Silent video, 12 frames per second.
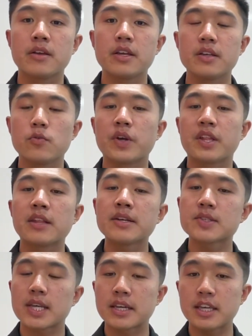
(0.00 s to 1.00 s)
with
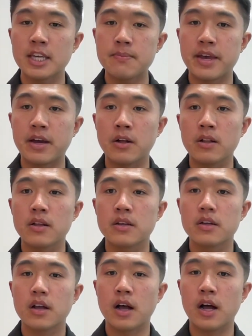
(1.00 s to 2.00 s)
things like email,
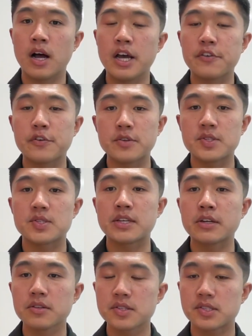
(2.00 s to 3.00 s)
if you
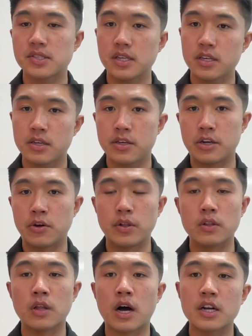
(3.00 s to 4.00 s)
still see, a
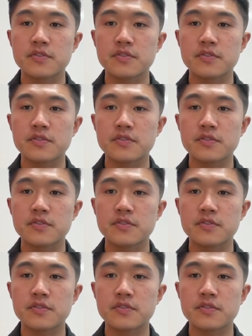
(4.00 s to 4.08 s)
lot of